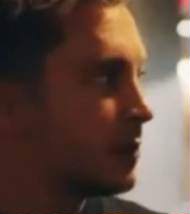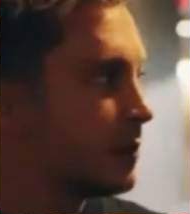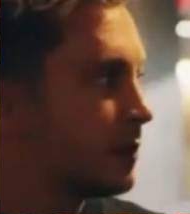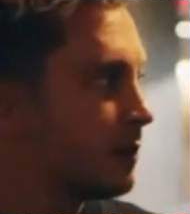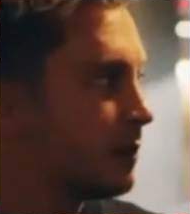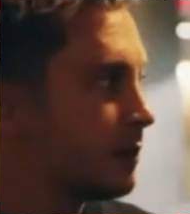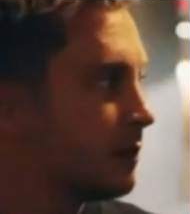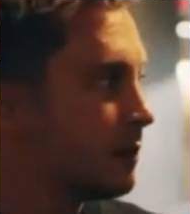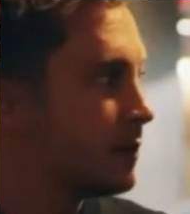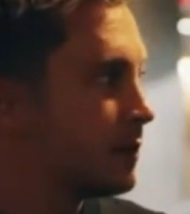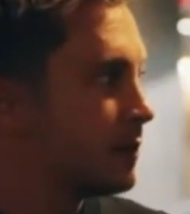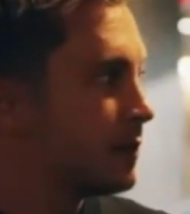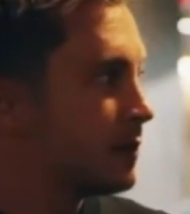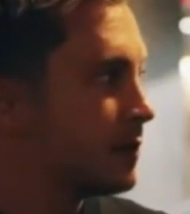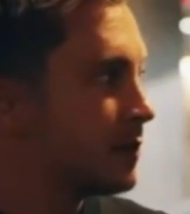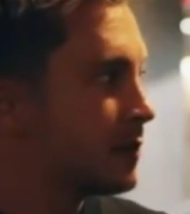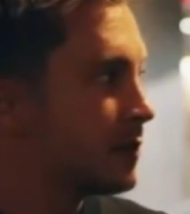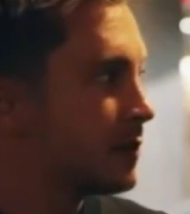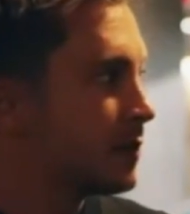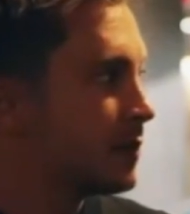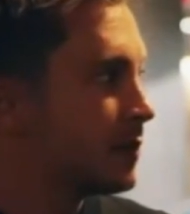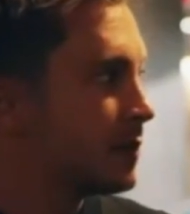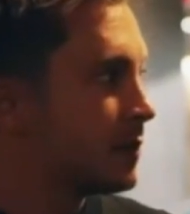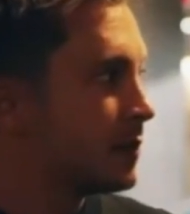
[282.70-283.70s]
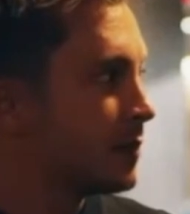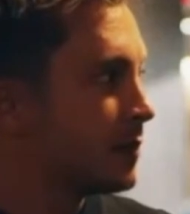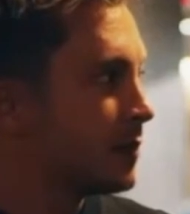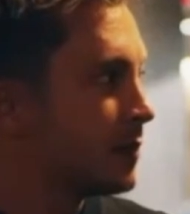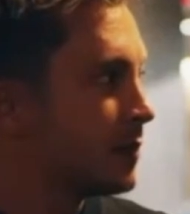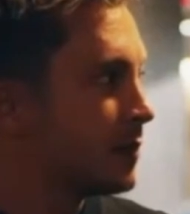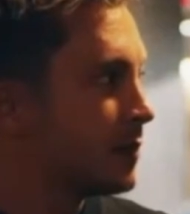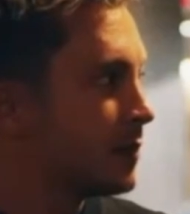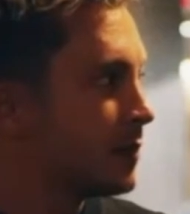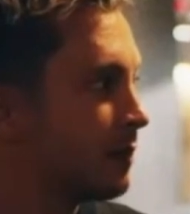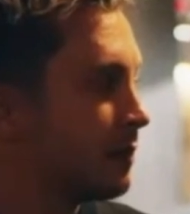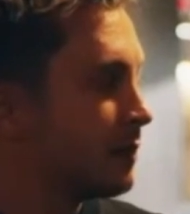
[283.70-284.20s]

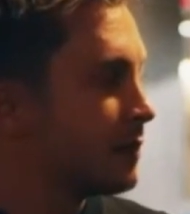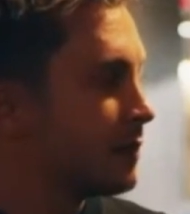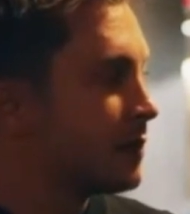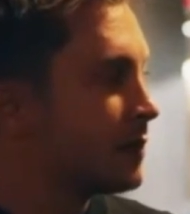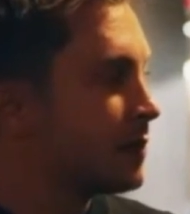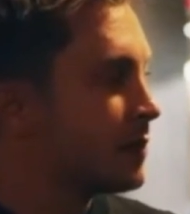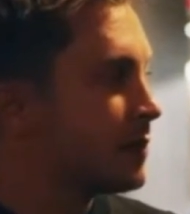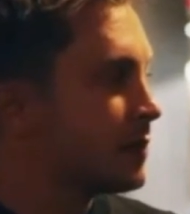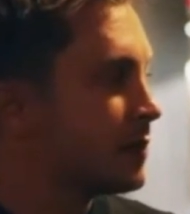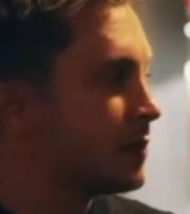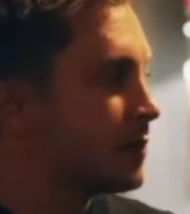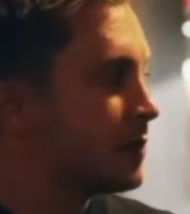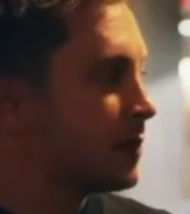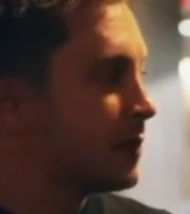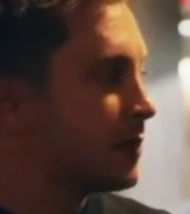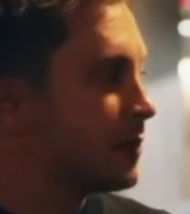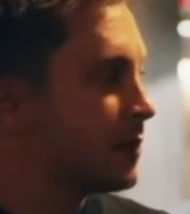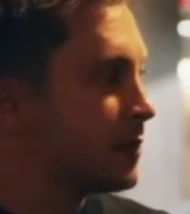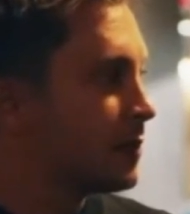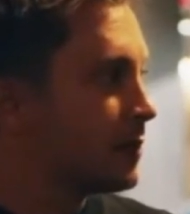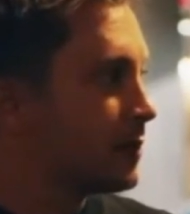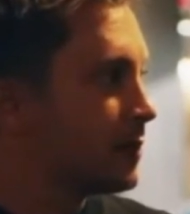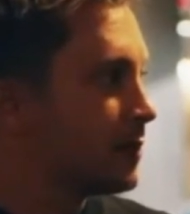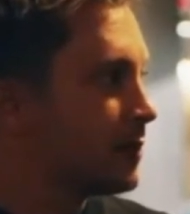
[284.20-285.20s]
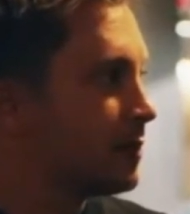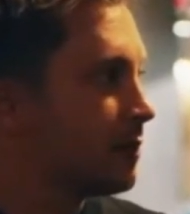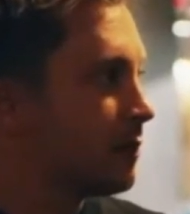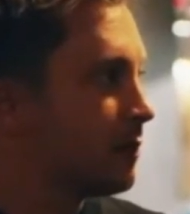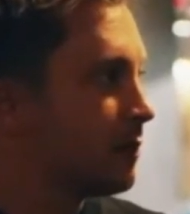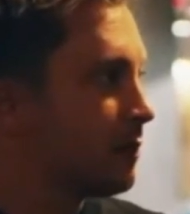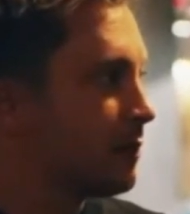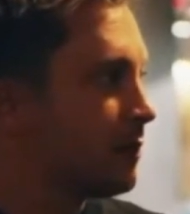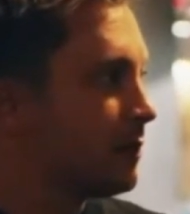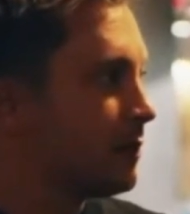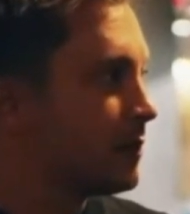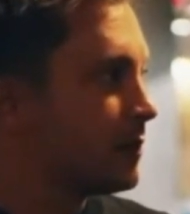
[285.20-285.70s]

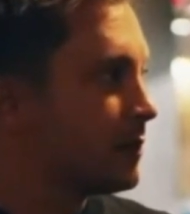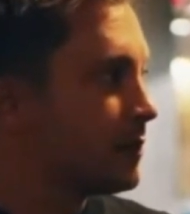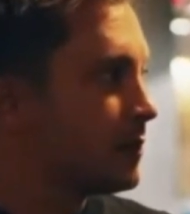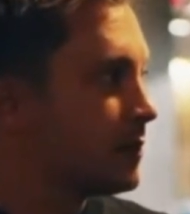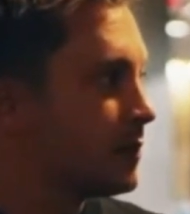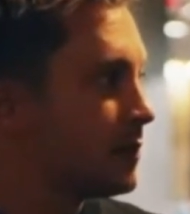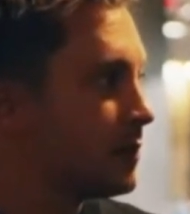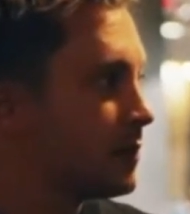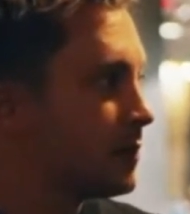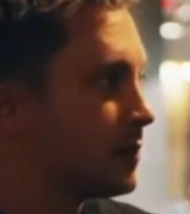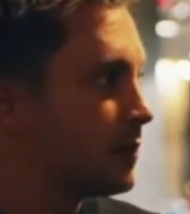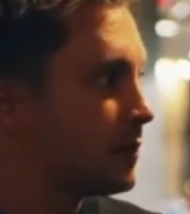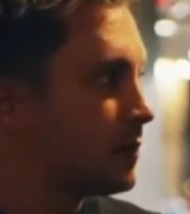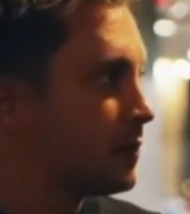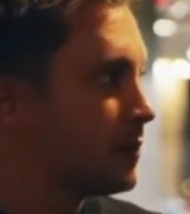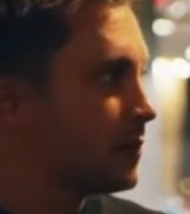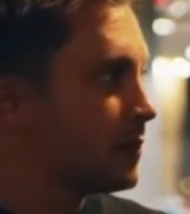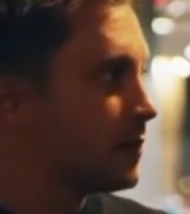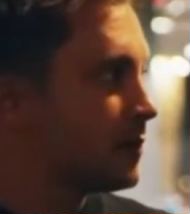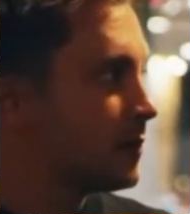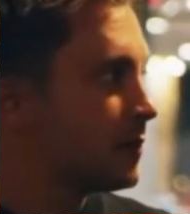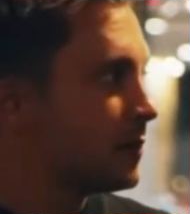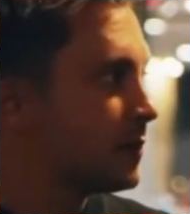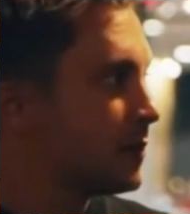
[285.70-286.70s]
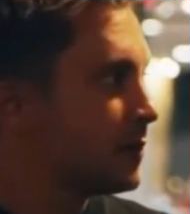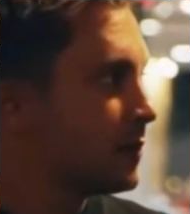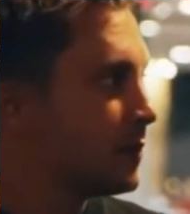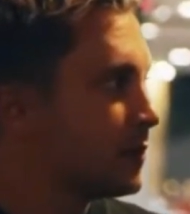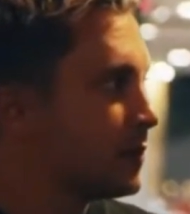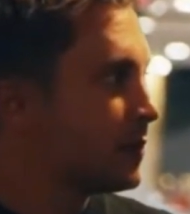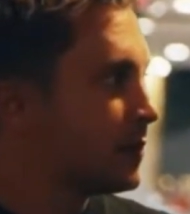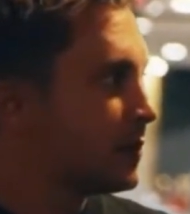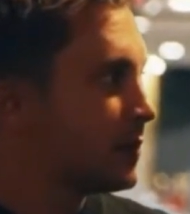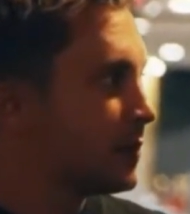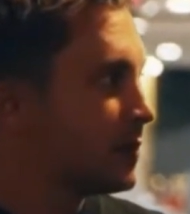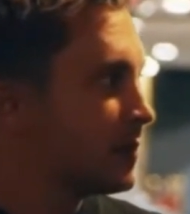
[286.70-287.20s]

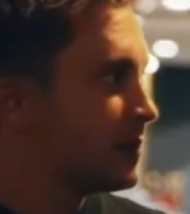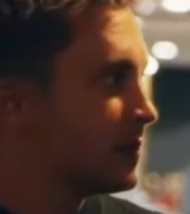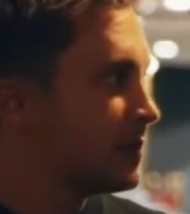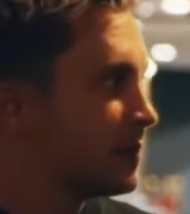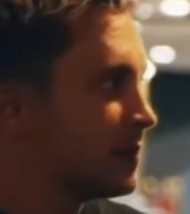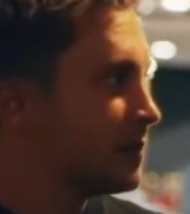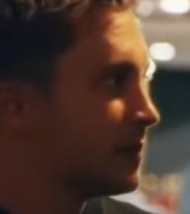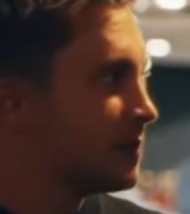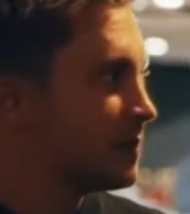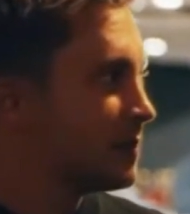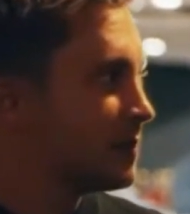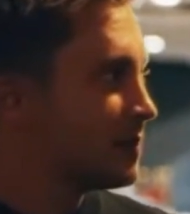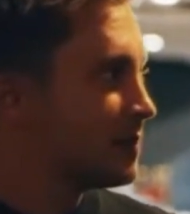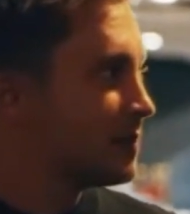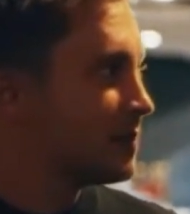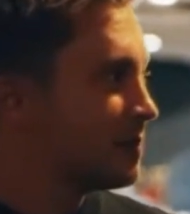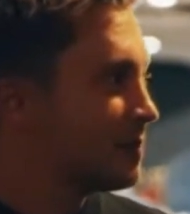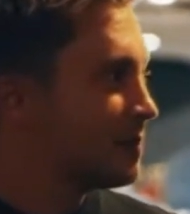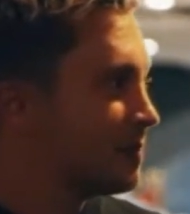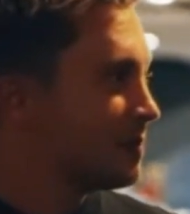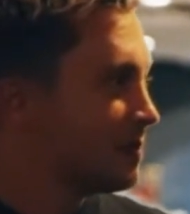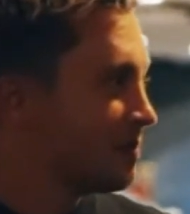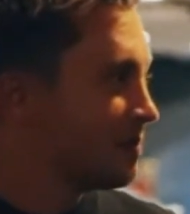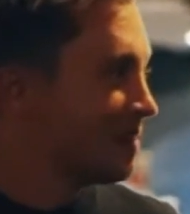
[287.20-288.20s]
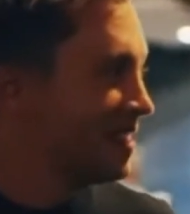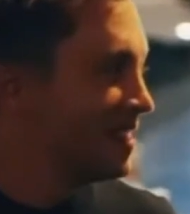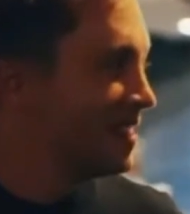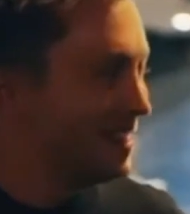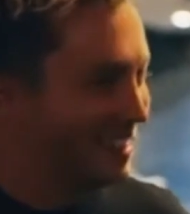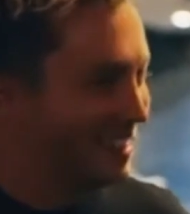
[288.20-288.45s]
No words are spoken by the person on screen.